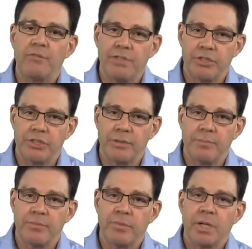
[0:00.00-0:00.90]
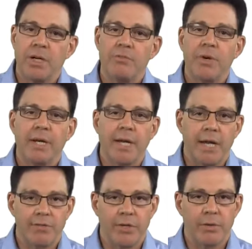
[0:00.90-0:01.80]
on a vision of running
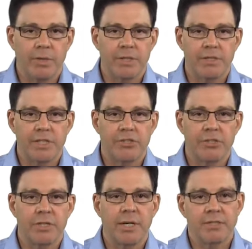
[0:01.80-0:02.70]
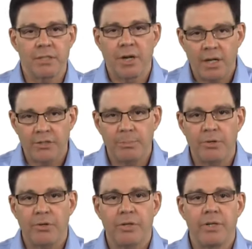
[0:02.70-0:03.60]
every organization as an
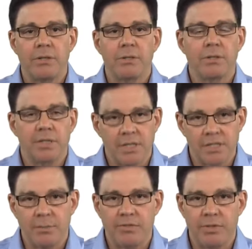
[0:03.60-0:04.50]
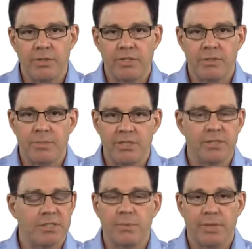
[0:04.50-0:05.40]
entrepreneurial, customer-focused
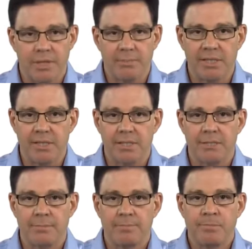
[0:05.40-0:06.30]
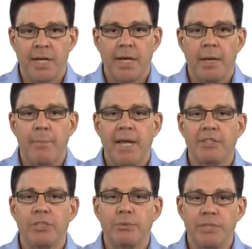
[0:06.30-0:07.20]
business within a business, and
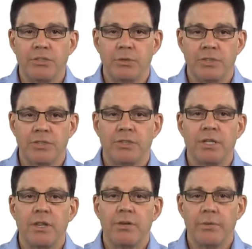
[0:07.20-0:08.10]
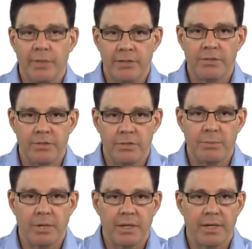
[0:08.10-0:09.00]
managing resources through internal
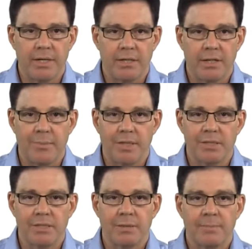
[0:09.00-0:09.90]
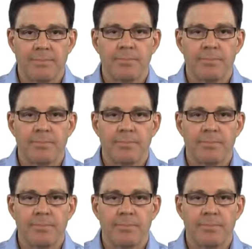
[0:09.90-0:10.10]
market economics.